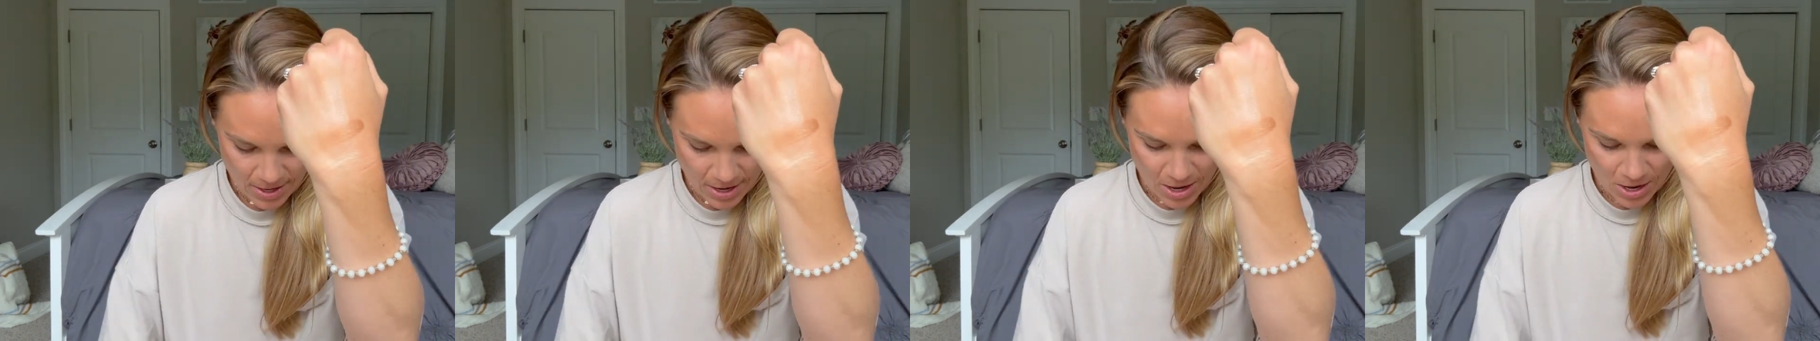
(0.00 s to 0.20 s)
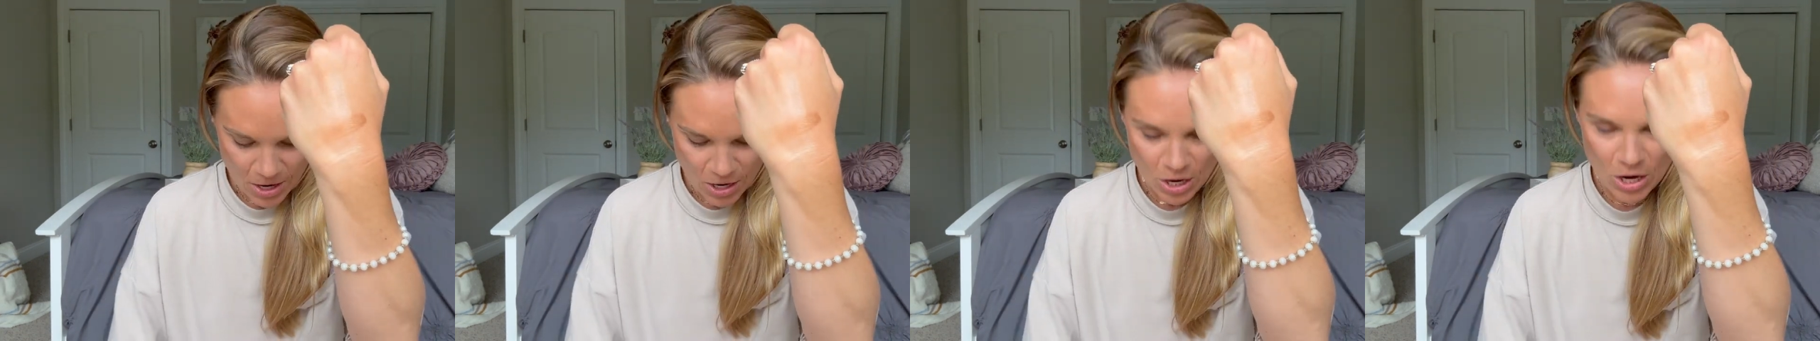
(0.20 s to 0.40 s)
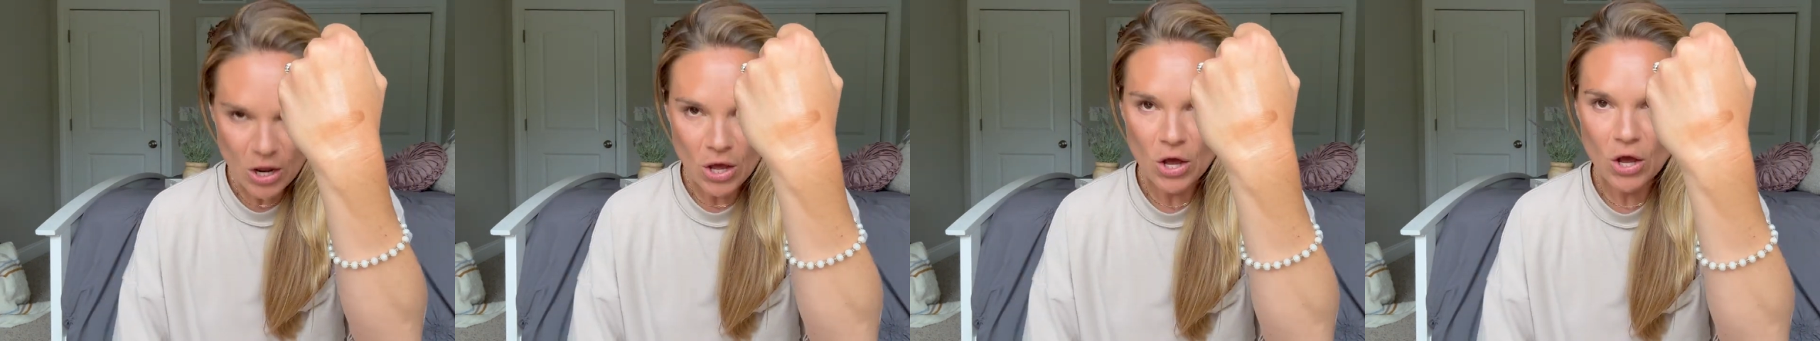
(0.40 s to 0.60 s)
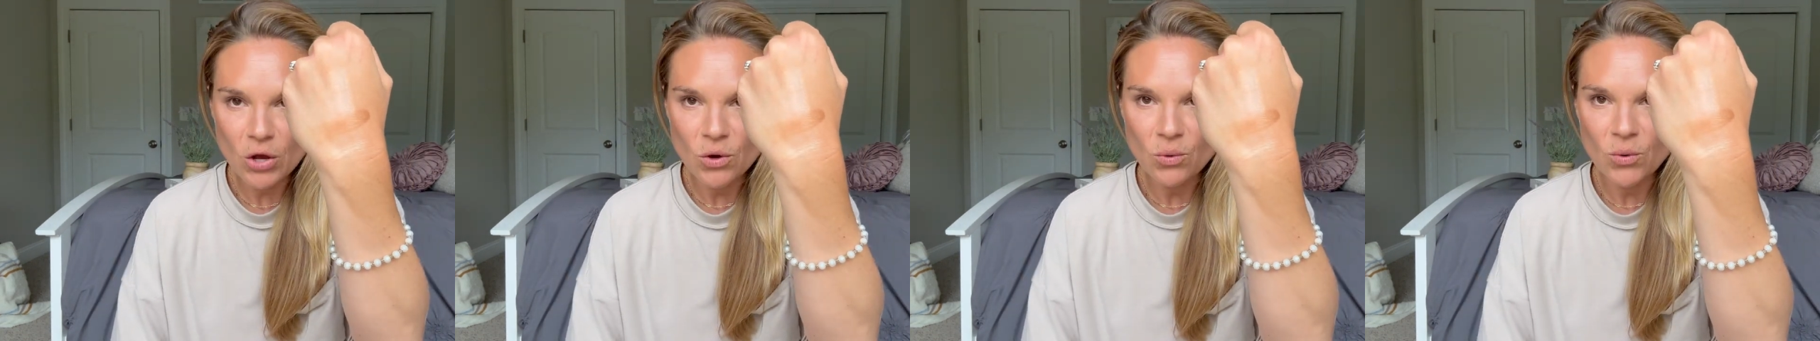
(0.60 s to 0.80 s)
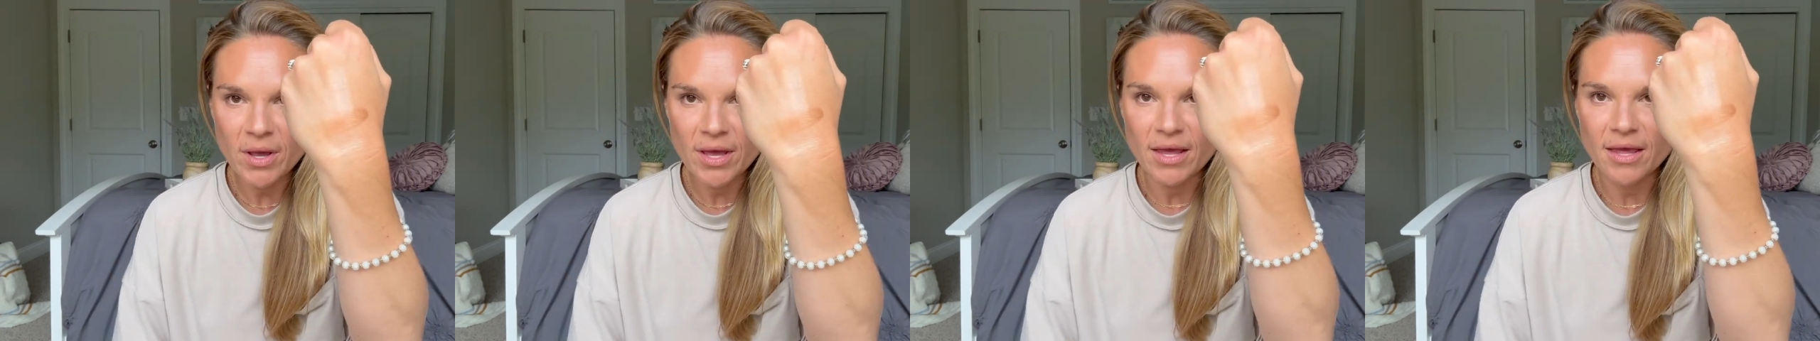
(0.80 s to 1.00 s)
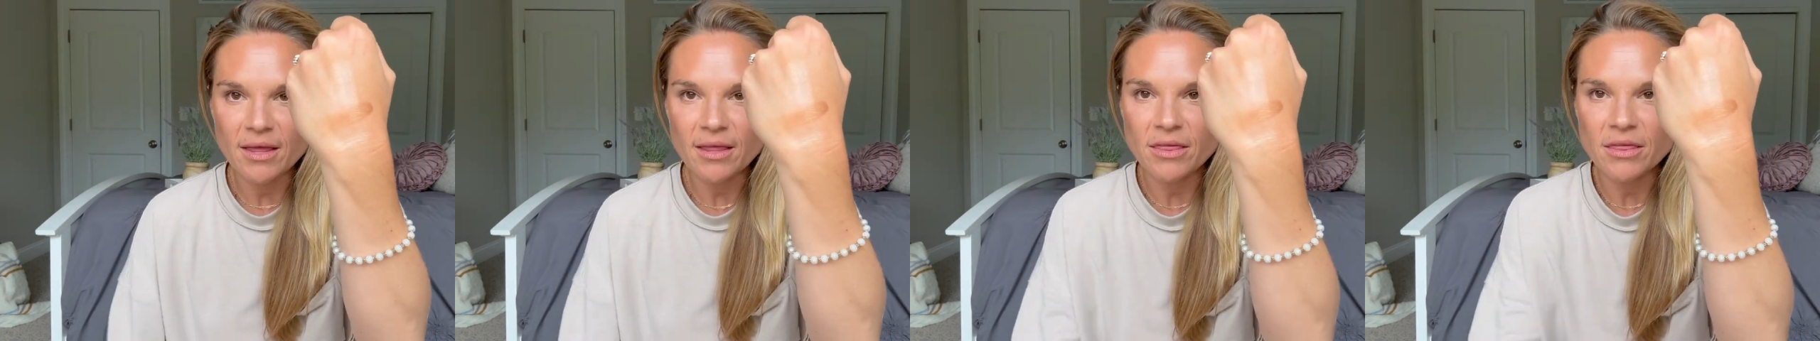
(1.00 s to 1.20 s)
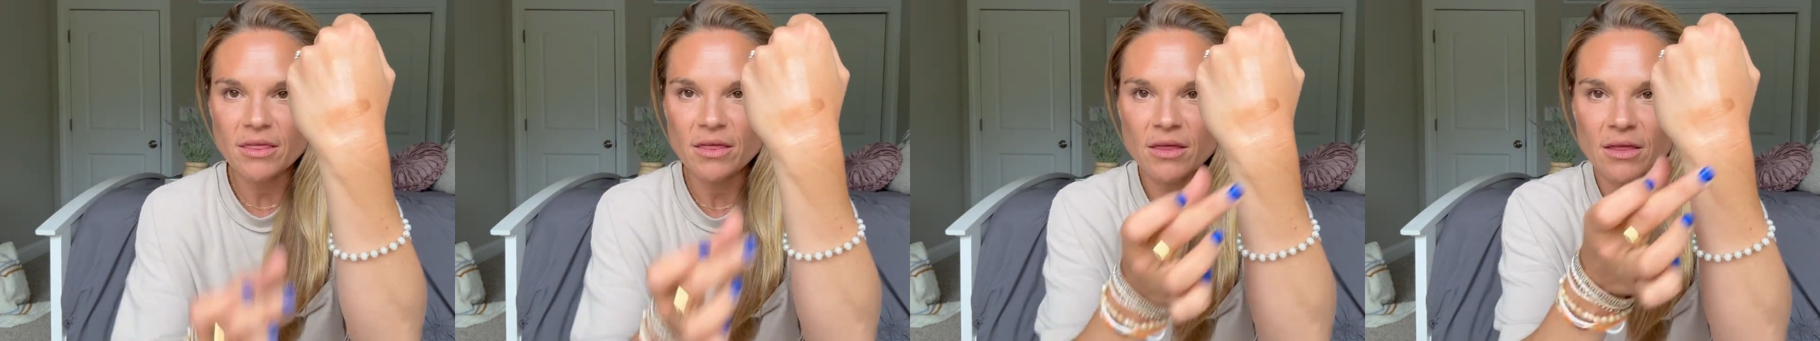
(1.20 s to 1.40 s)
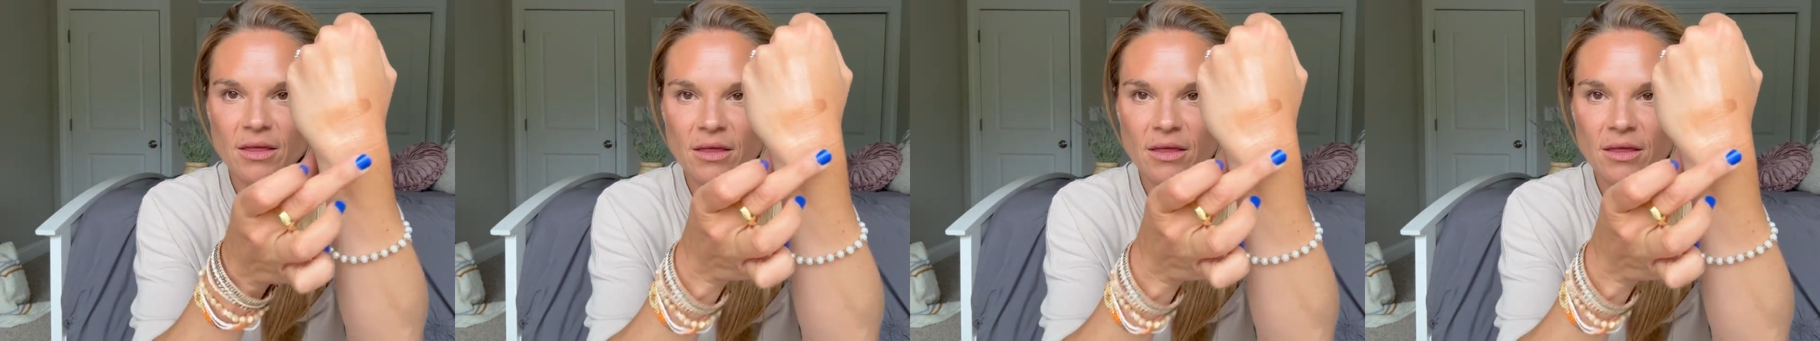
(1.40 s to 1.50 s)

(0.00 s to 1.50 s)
along with